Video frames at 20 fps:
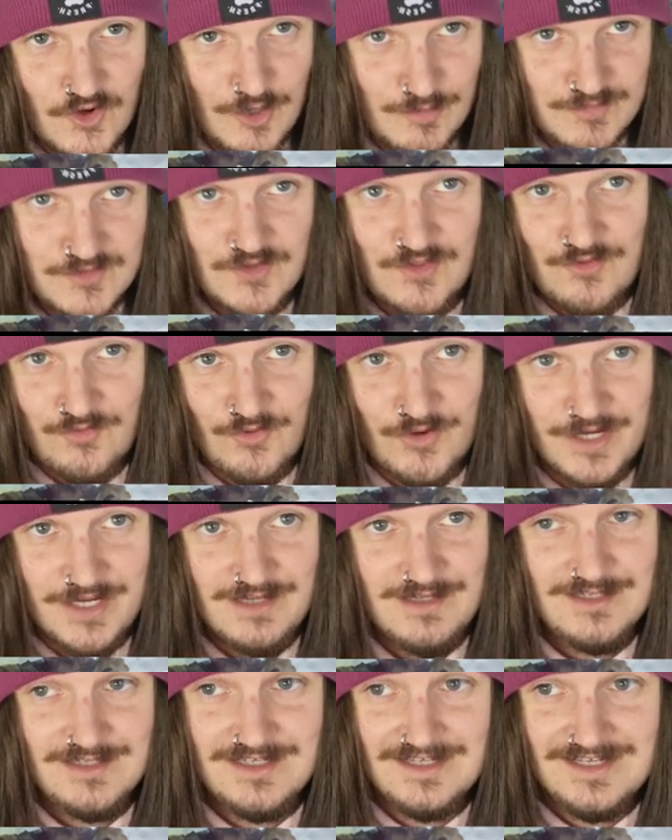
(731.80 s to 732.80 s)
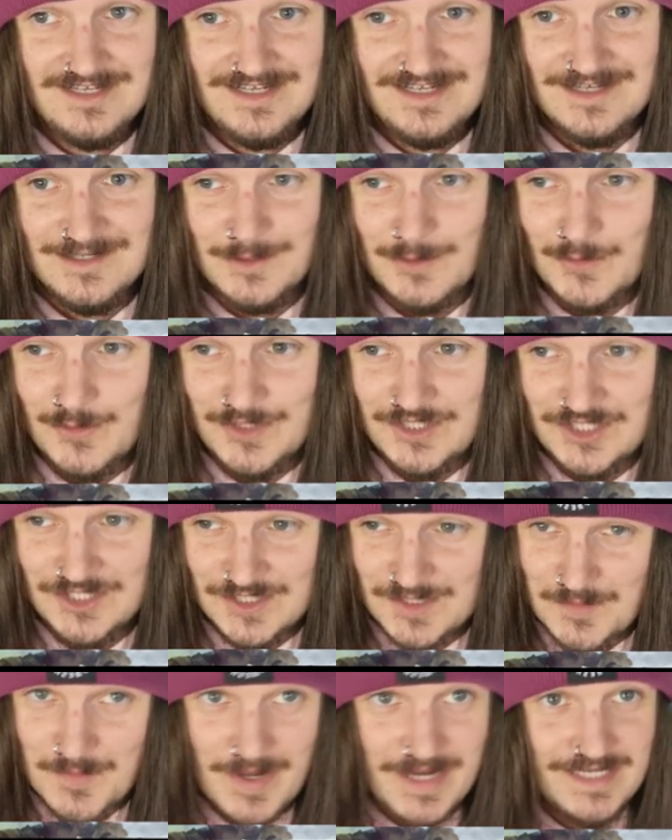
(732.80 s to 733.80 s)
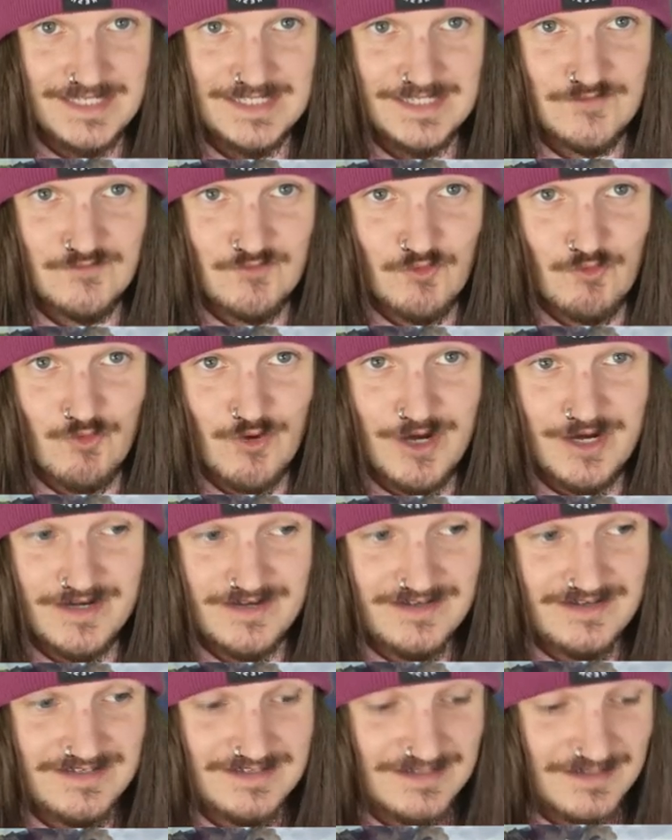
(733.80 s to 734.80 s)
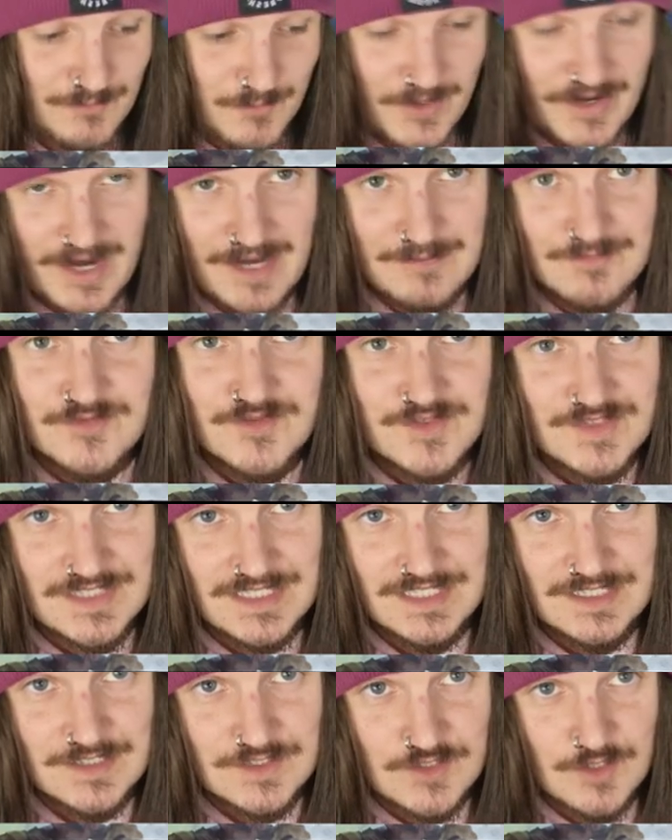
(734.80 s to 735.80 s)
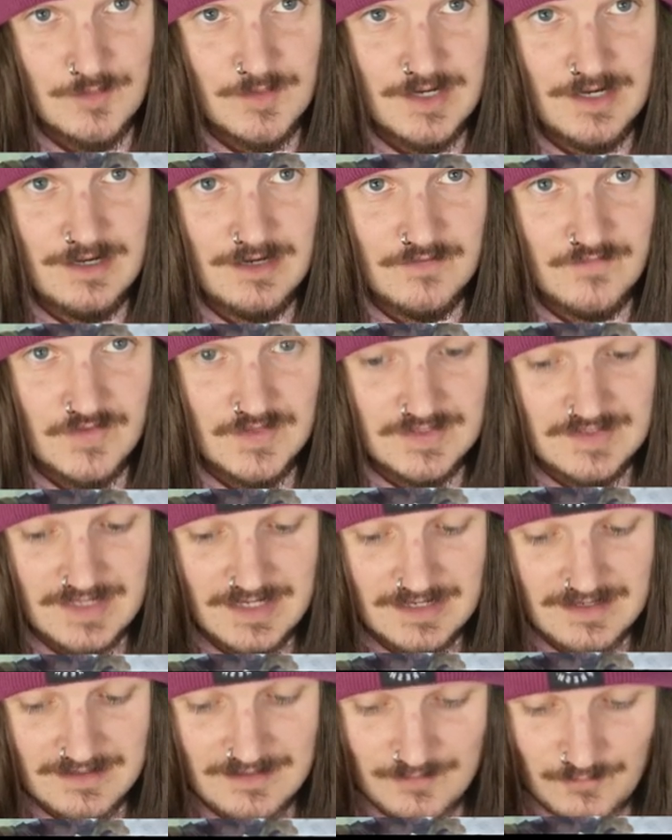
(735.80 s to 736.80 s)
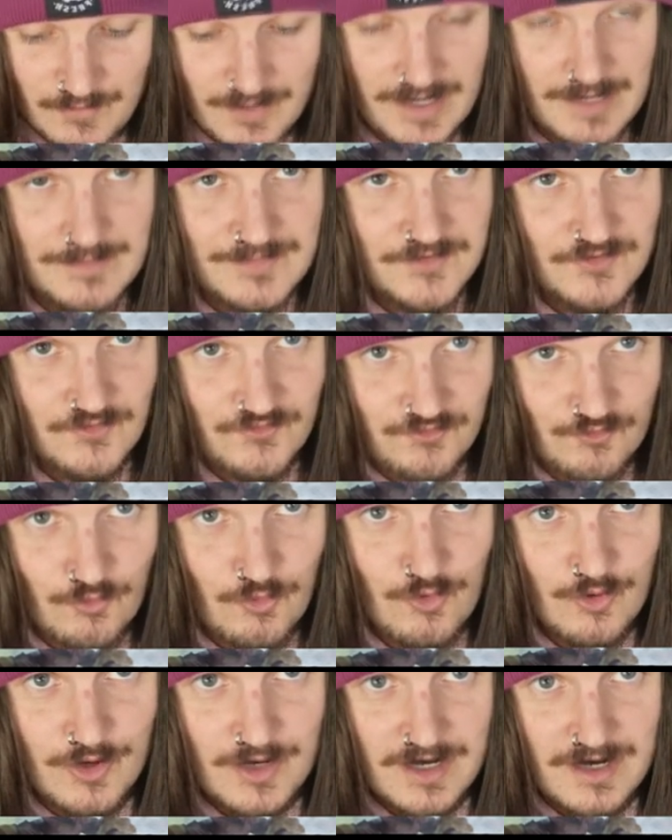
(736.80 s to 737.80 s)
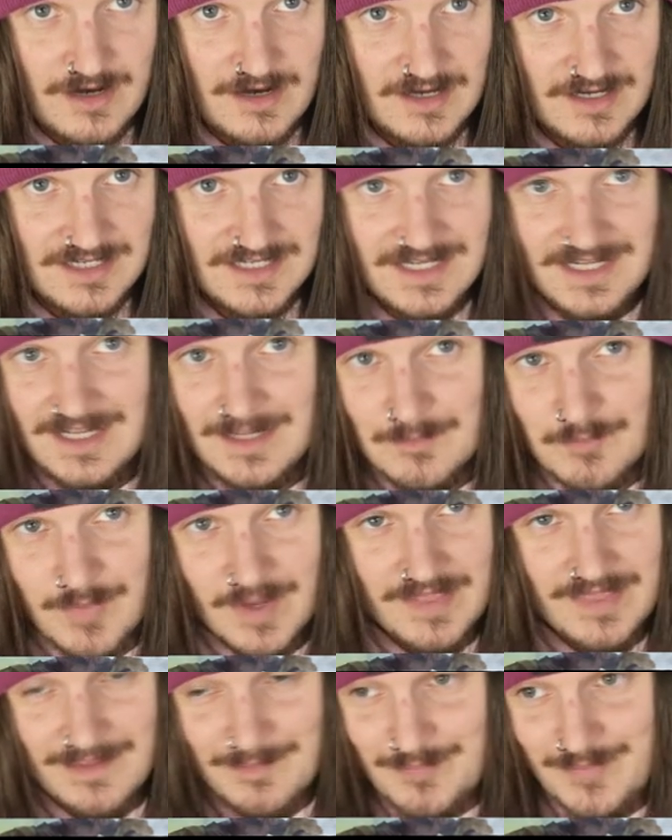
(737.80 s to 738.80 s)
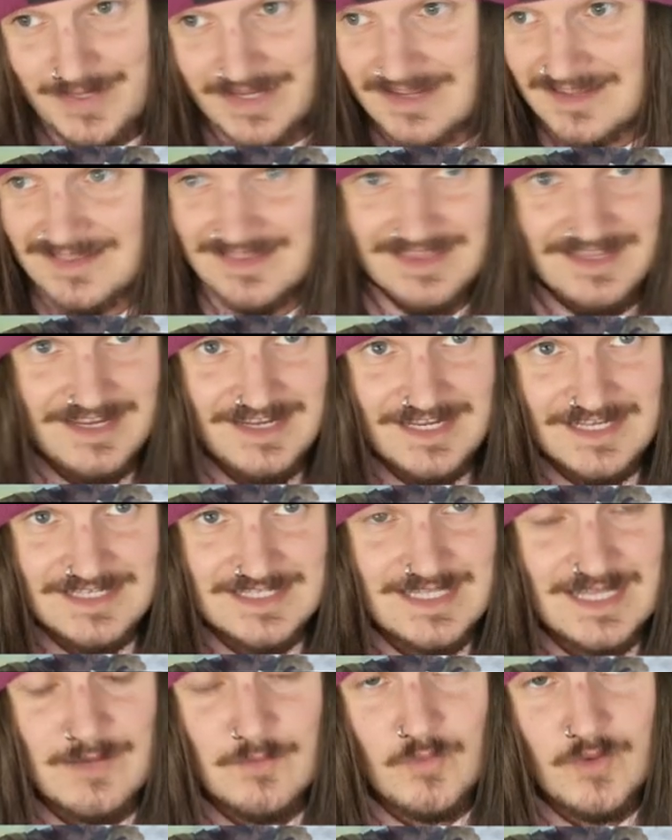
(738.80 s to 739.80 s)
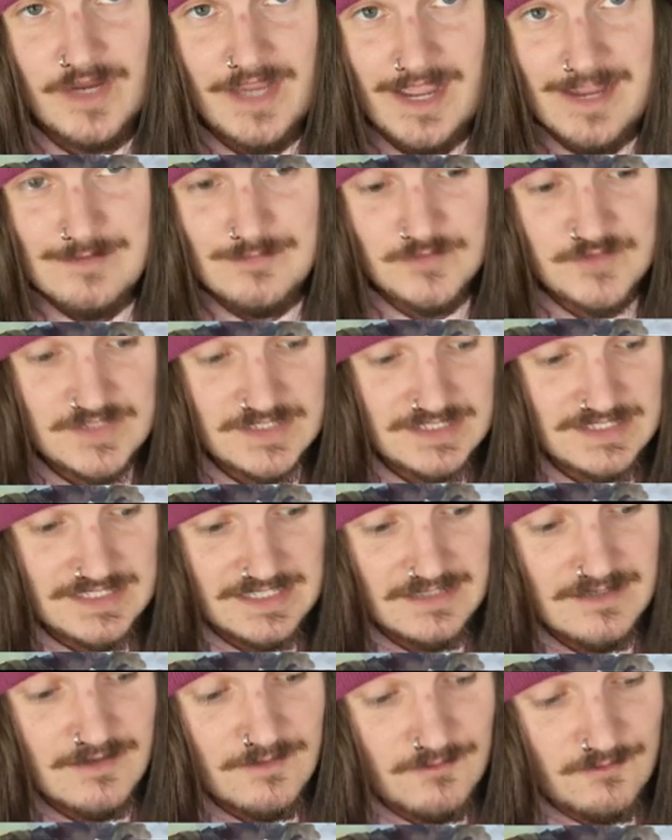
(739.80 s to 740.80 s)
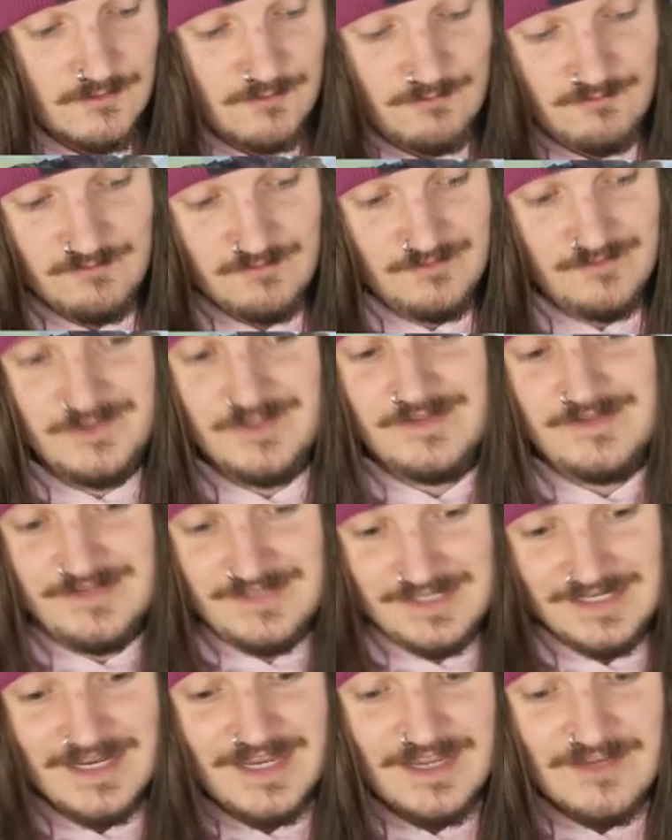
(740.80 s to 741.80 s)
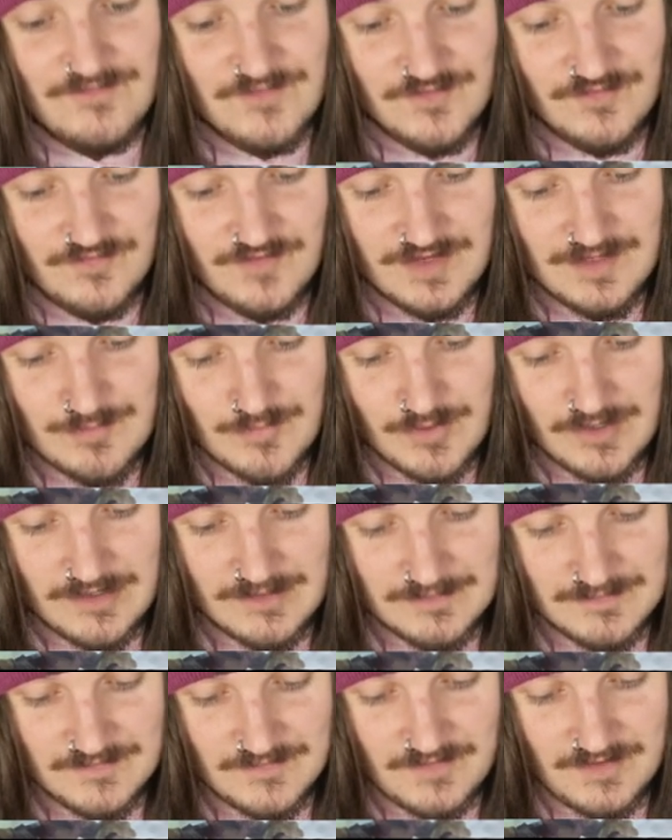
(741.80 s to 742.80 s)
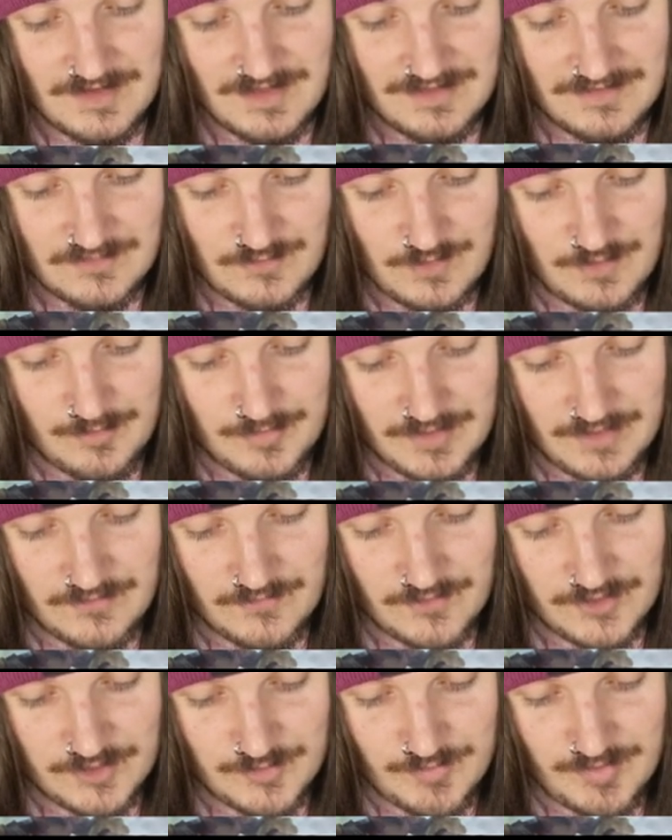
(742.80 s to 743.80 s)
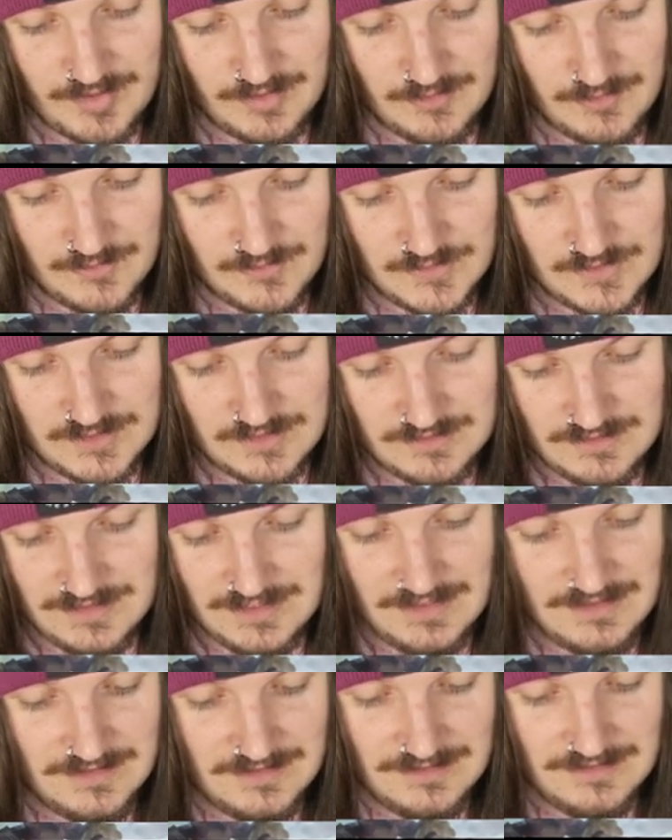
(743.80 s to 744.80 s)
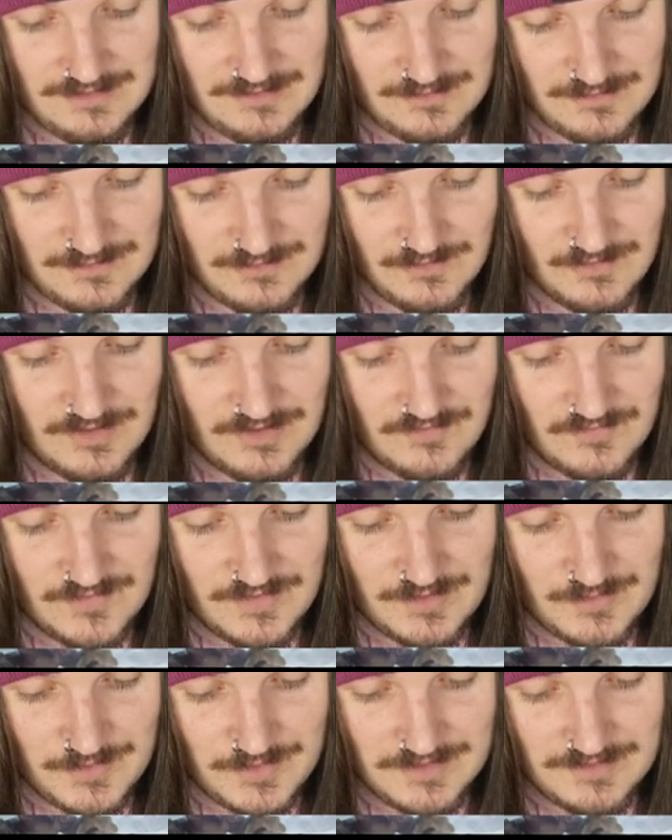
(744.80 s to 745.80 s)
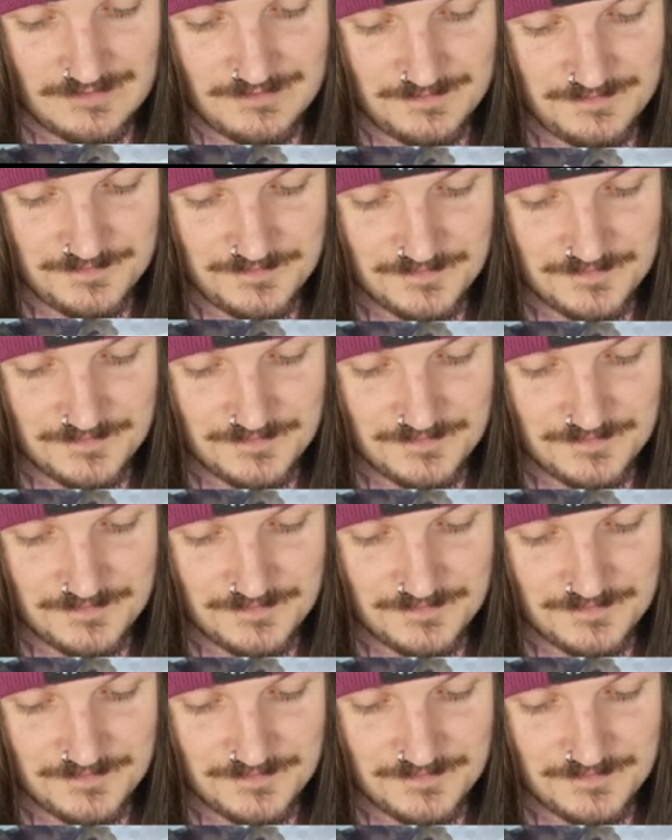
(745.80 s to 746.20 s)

to opt 3. Which is amazing for Rhinar. We're able to see the top card of our deck. We're able to draw a card. But the bigger thing is that we're able to dig even deeper to get to our Blood Rush Bellows. Wherever they went.